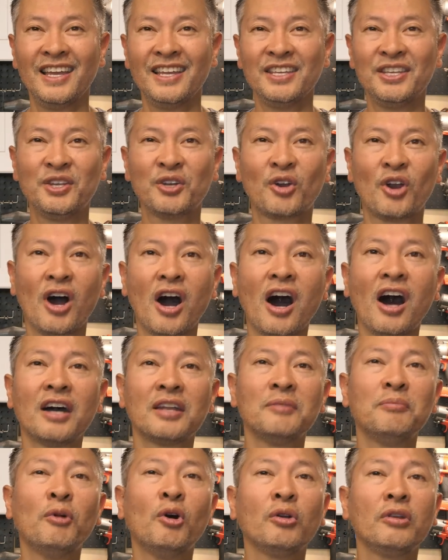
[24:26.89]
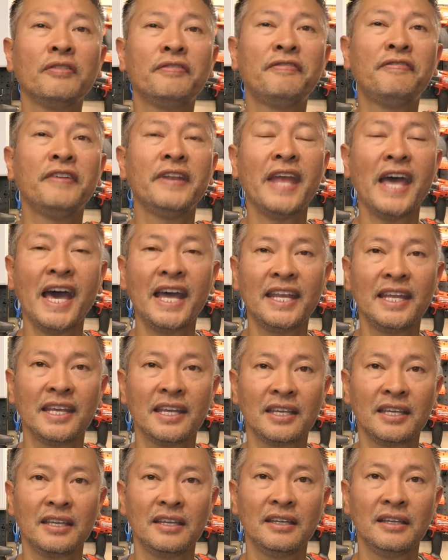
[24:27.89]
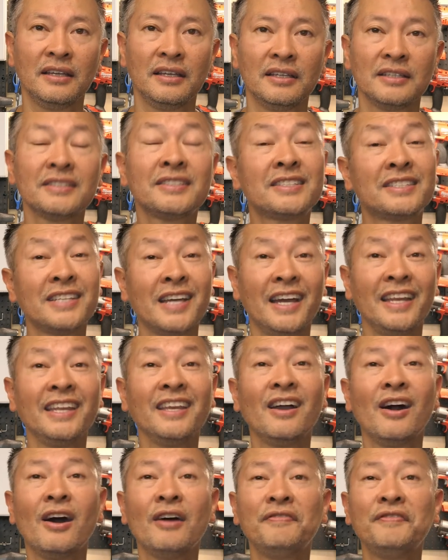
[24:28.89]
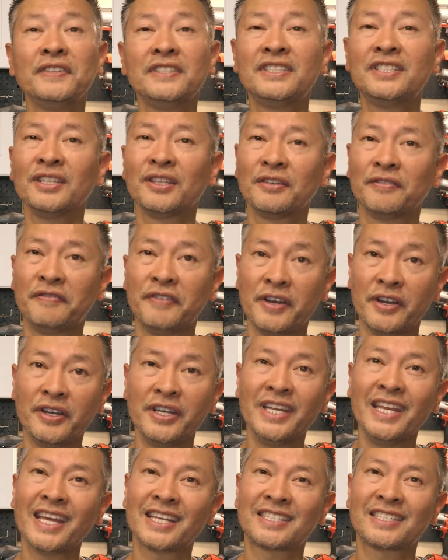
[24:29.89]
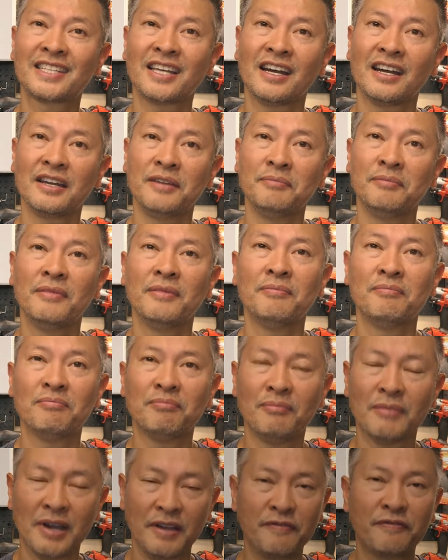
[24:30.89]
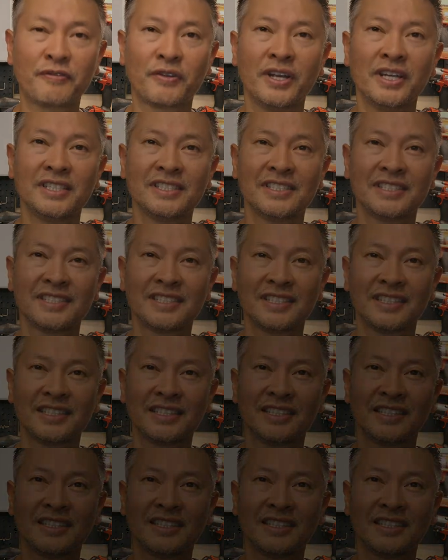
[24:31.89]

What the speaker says: your Automotive Fanatic, signing off until the very next time, my friends.